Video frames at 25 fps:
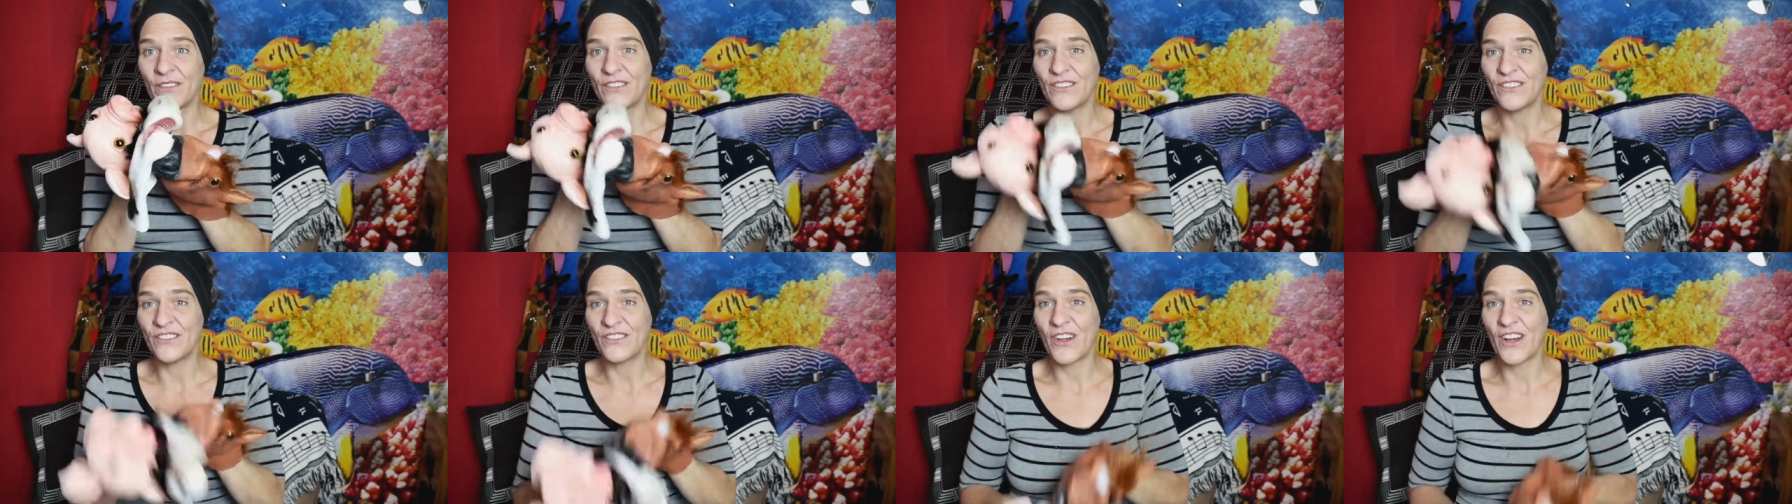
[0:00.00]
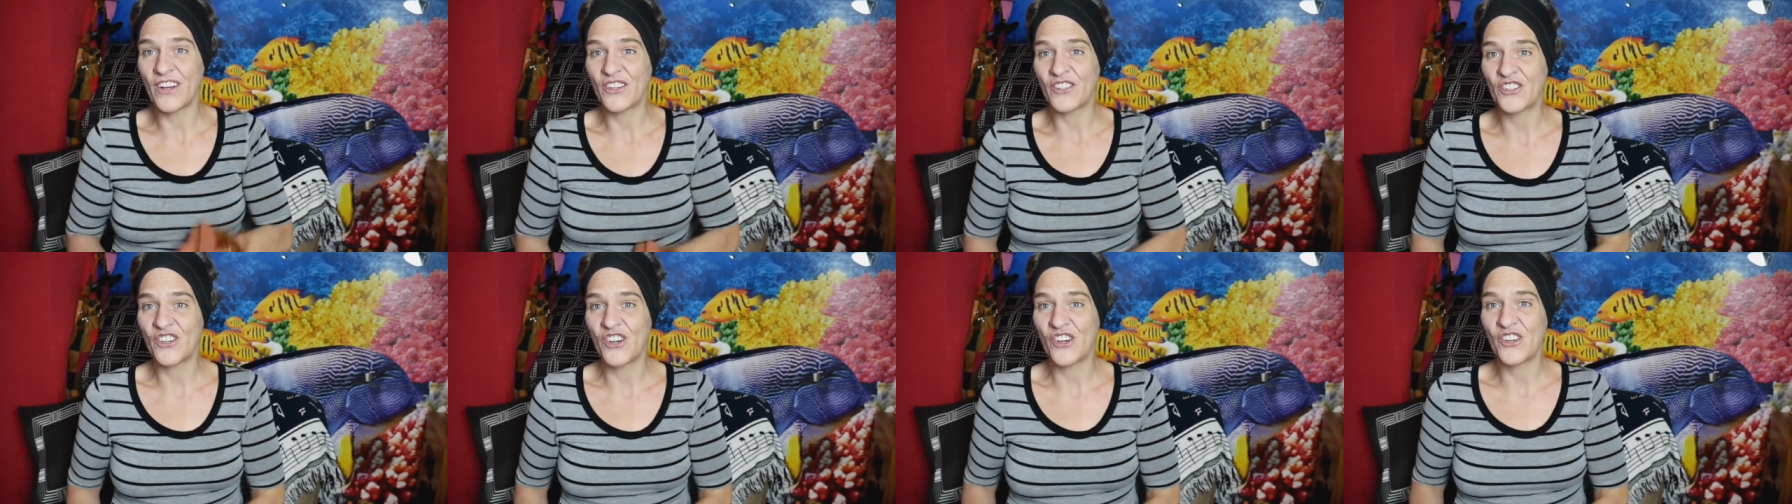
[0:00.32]
so
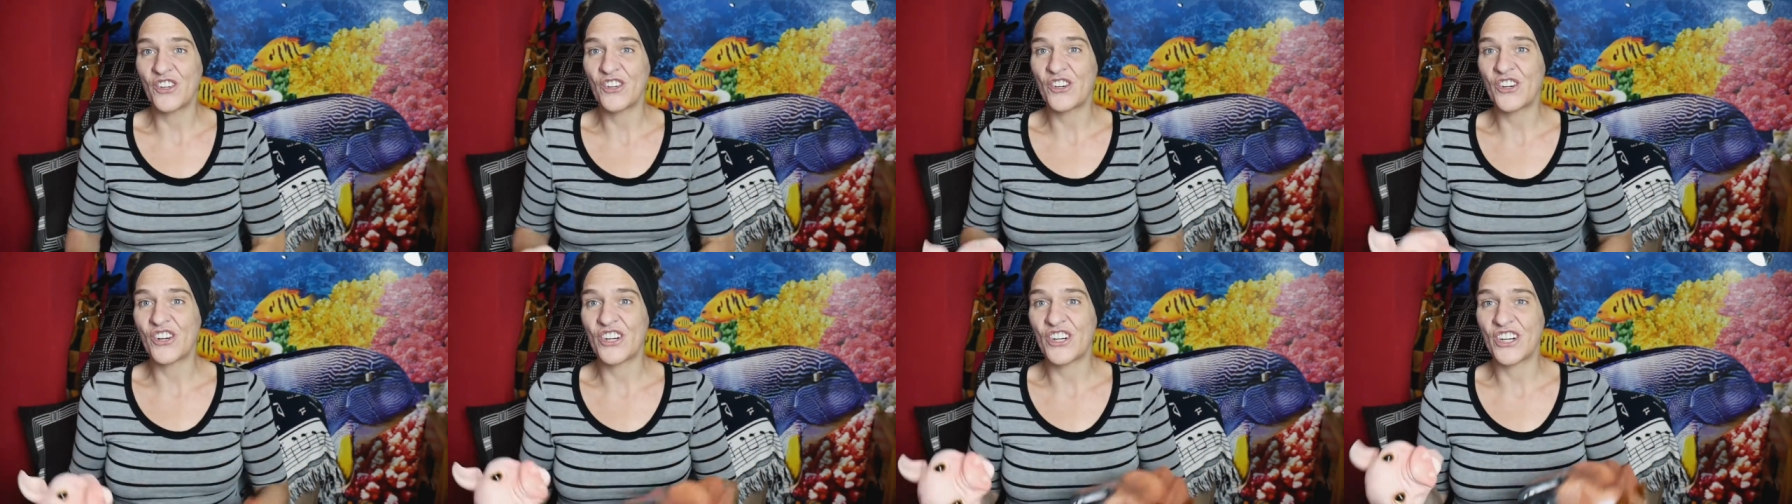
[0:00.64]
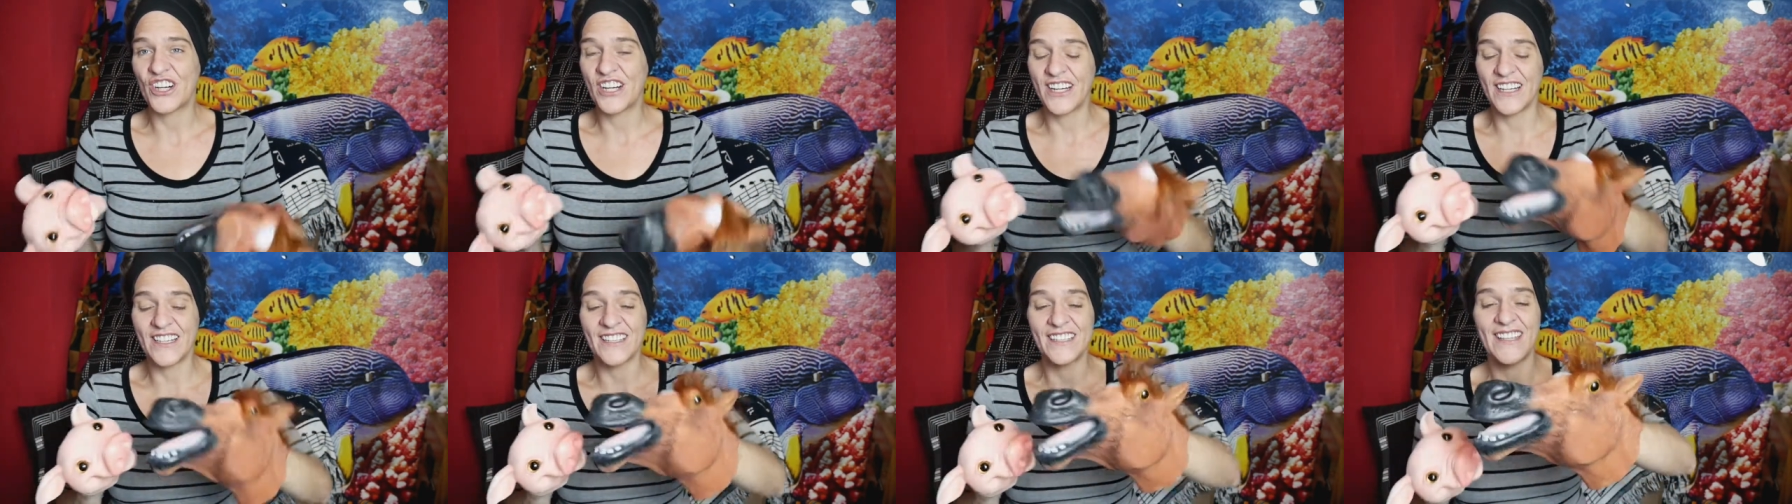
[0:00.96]
I'll show you her
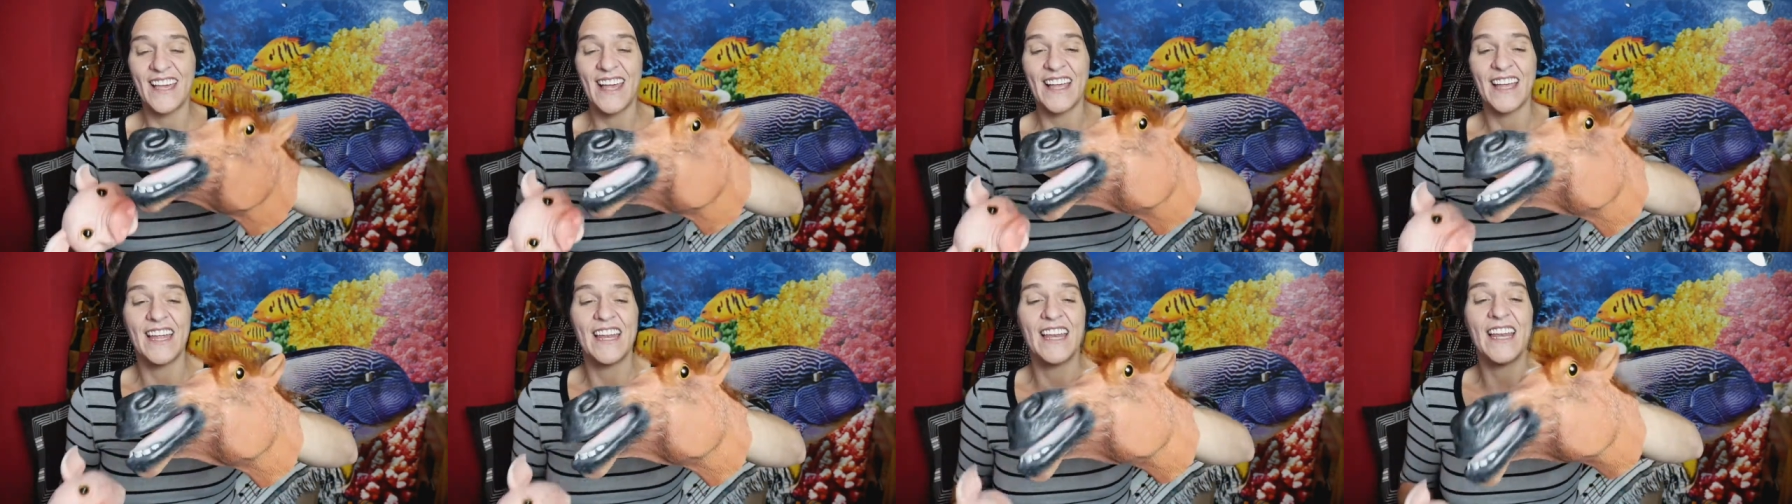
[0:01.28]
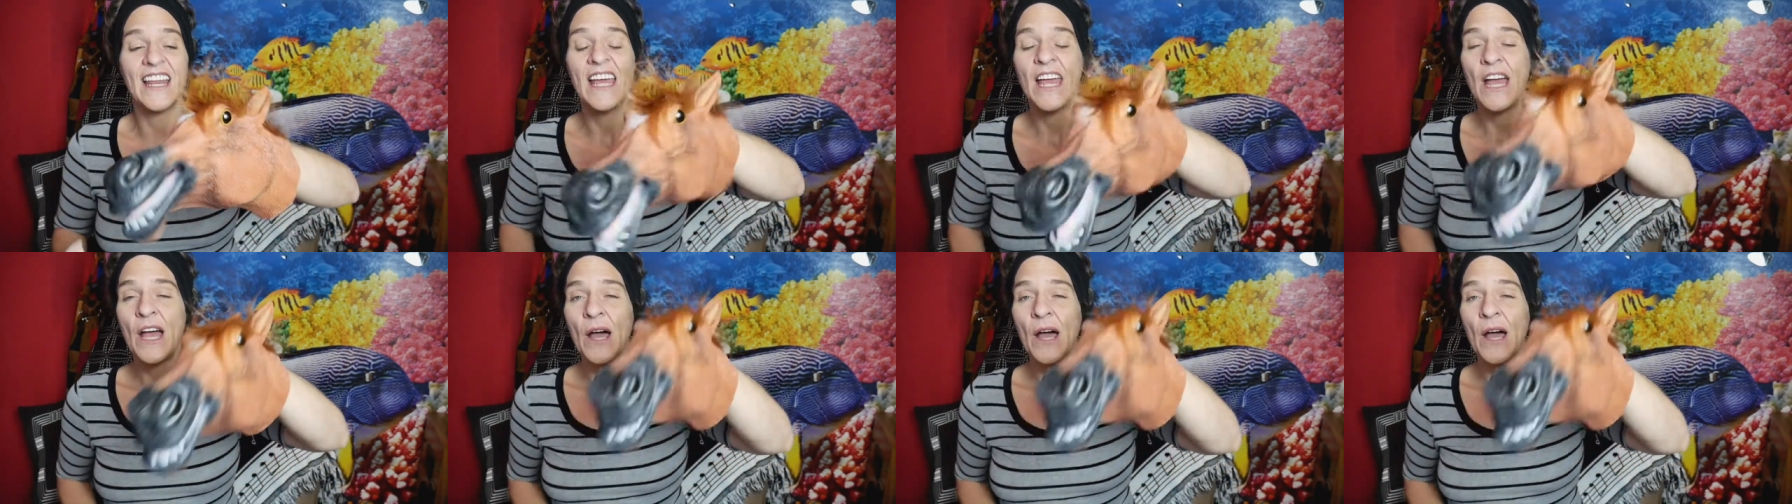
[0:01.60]
in a second.